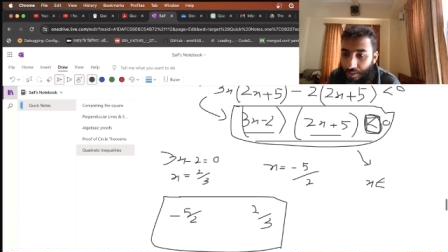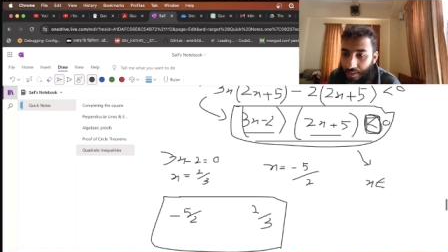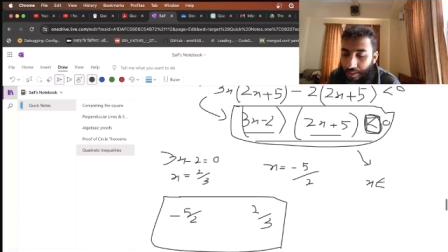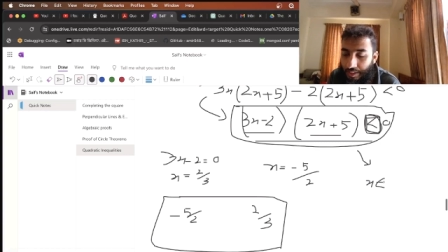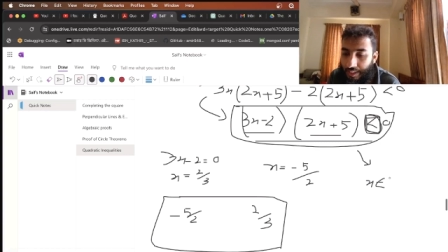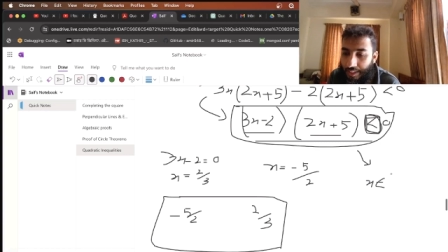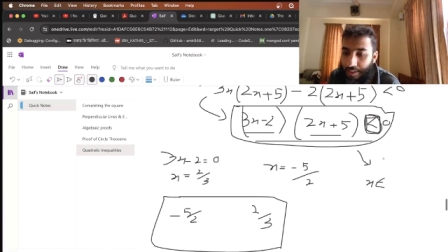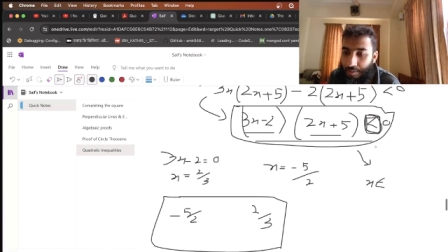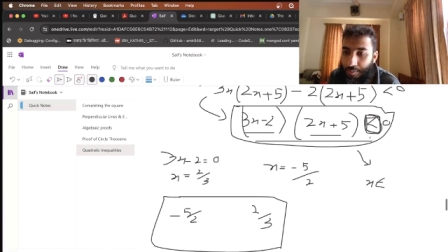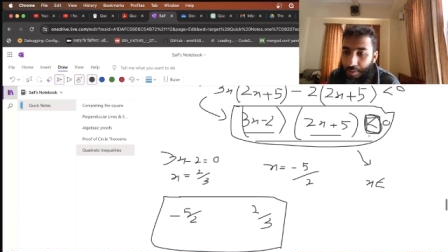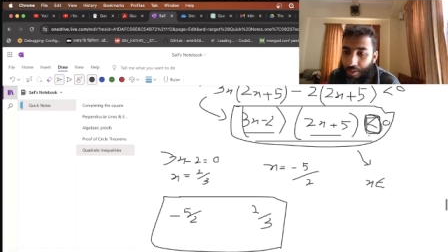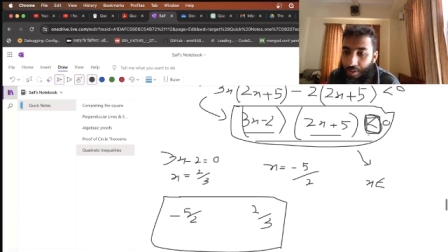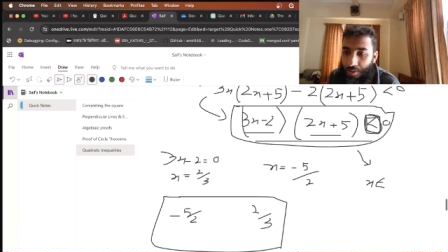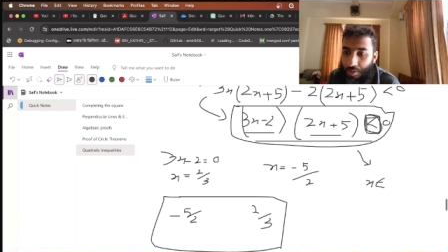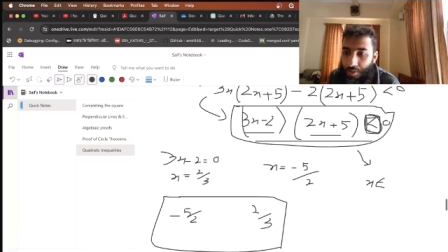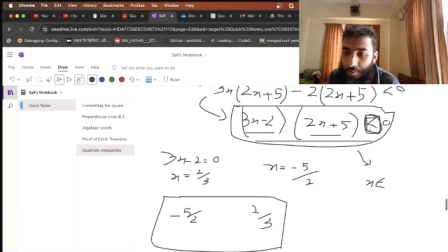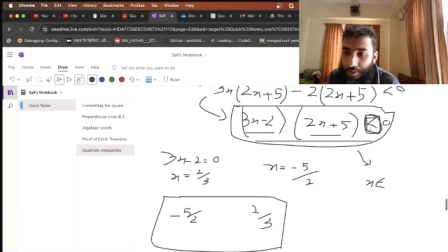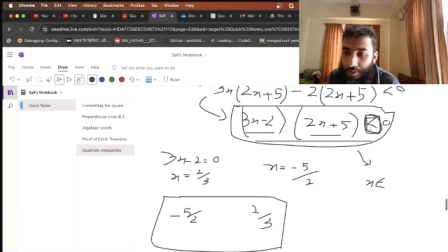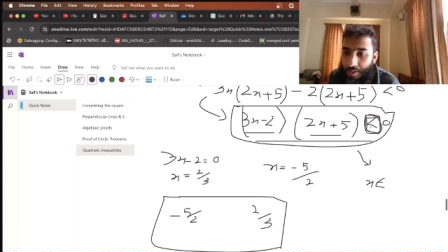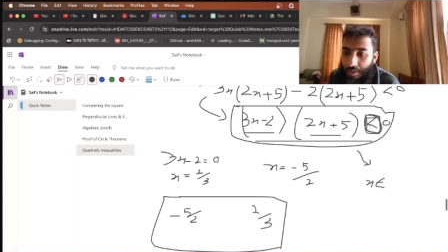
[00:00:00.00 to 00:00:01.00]

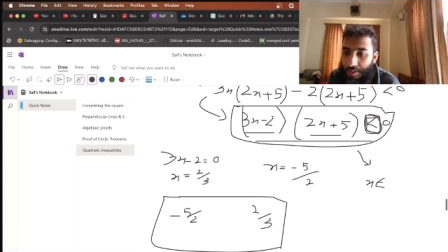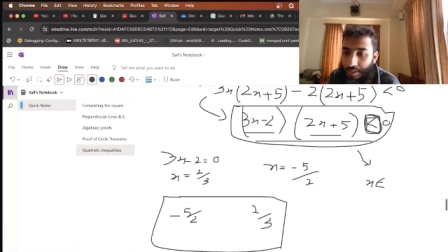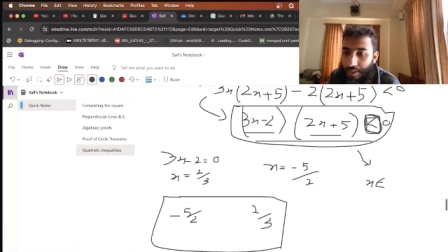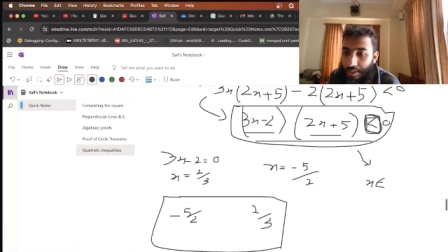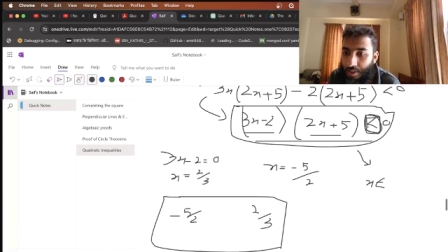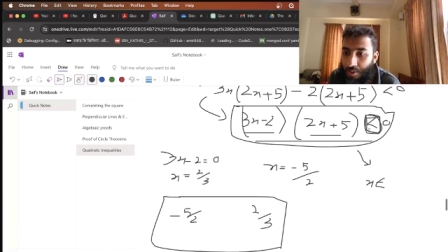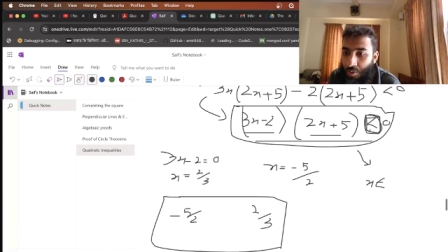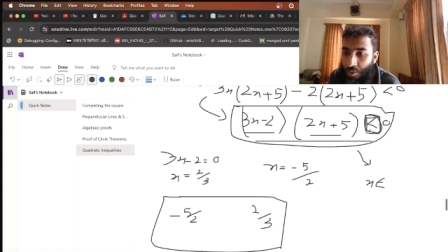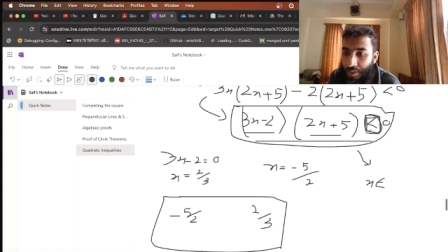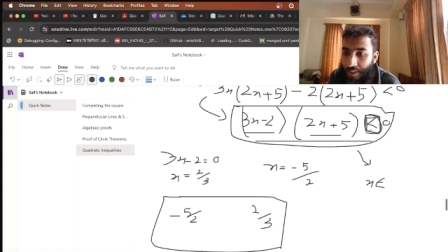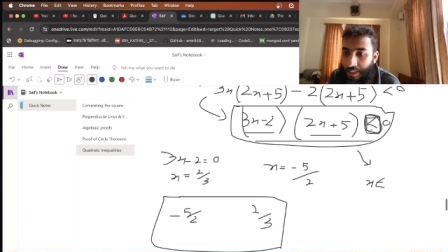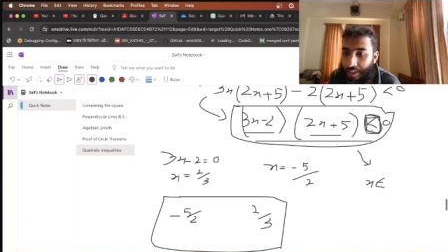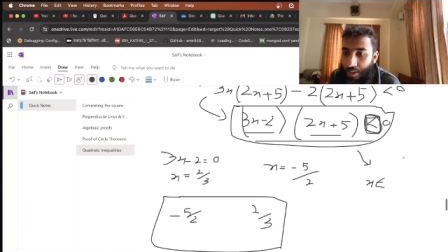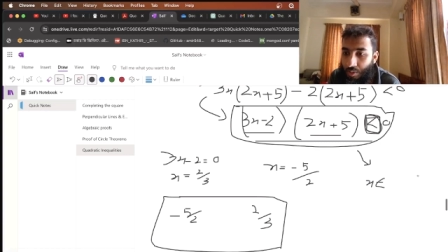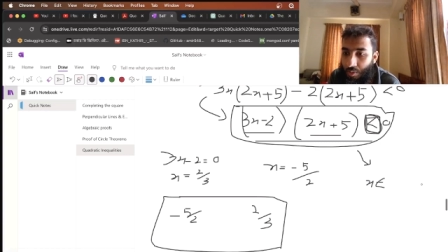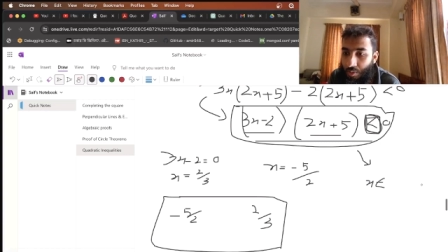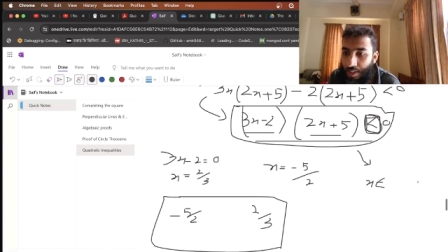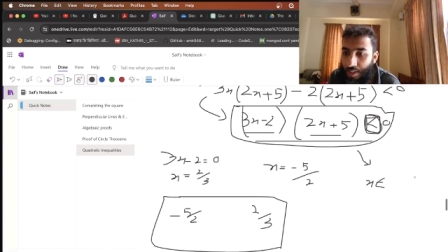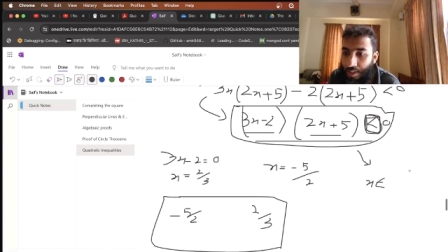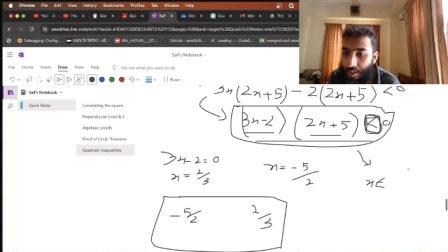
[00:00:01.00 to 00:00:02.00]
because there is no
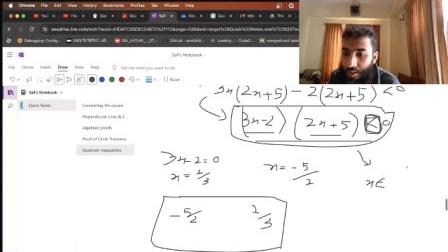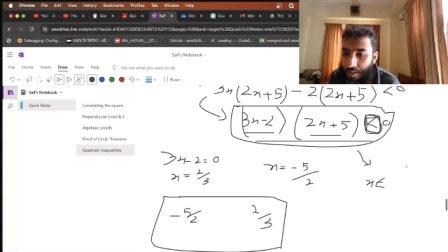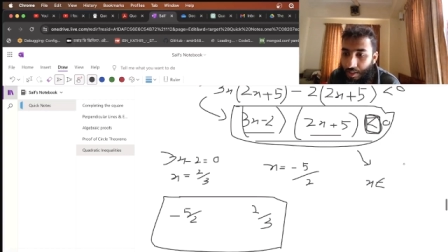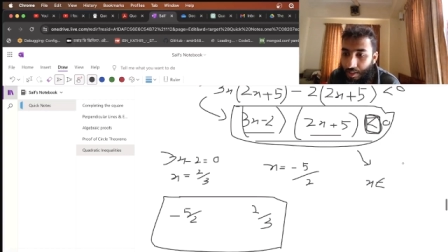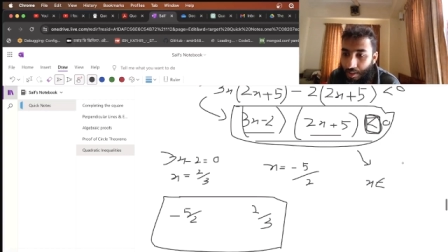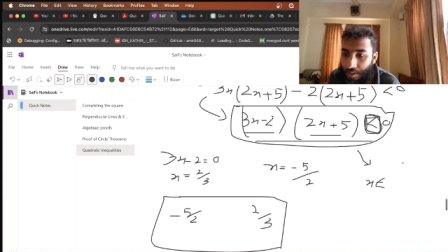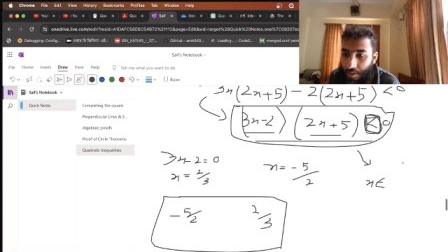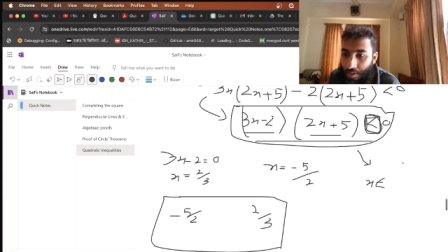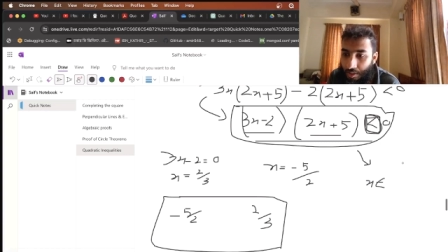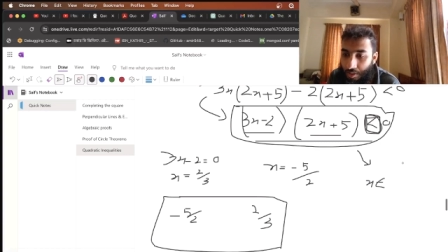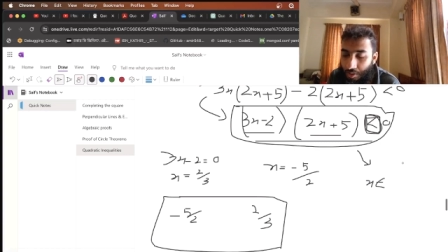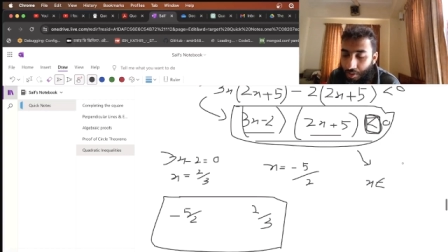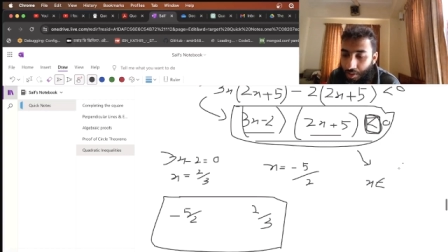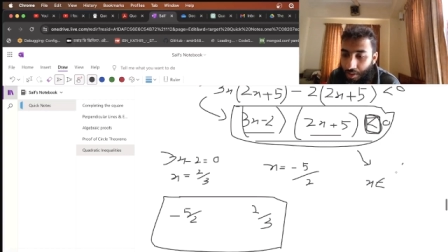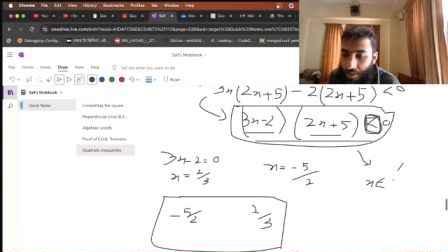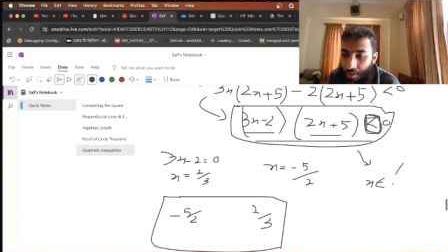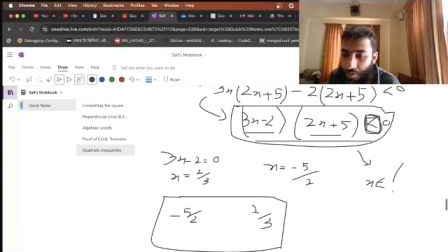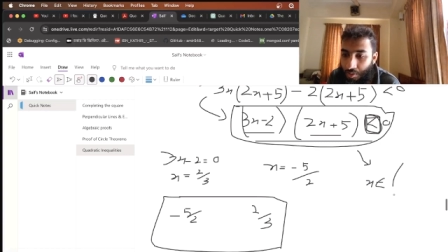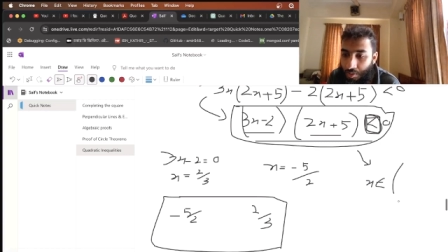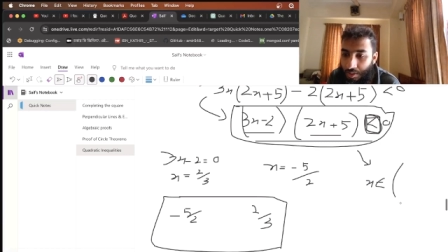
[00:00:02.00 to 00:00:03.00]
equal, you
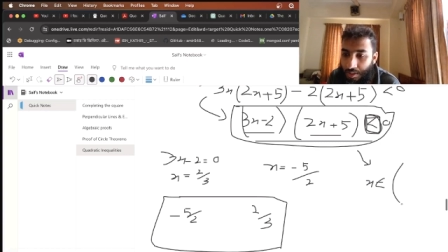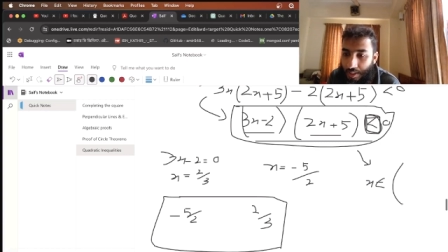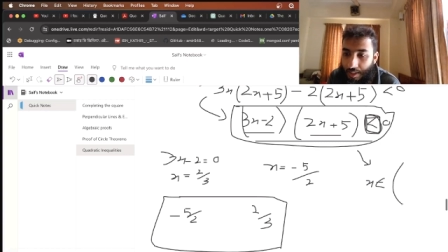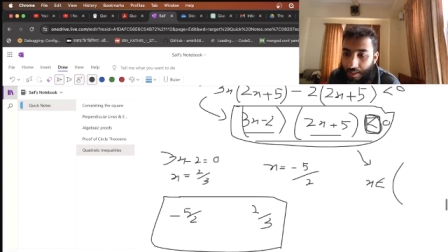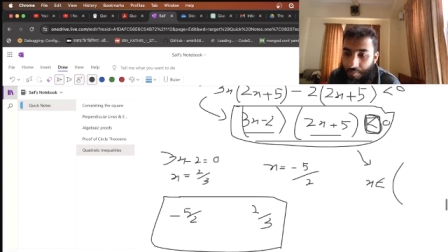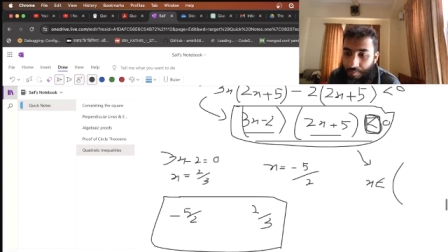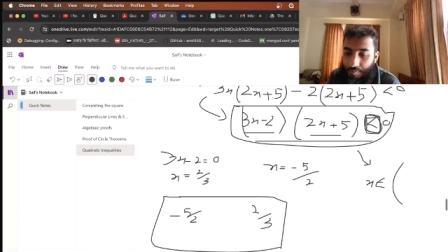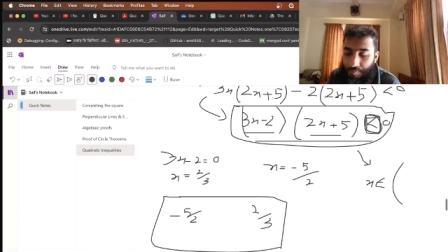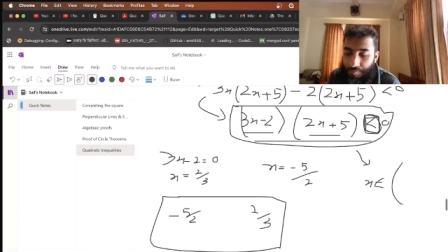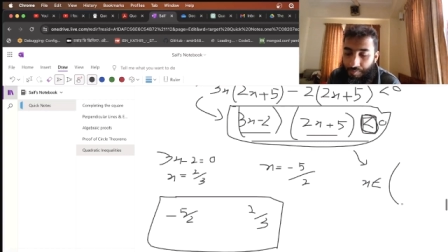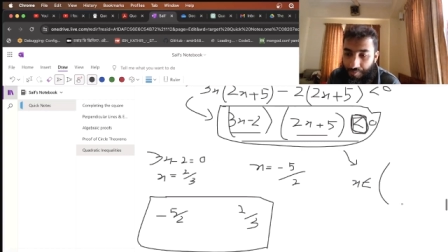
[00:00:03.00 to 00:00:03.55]
can use the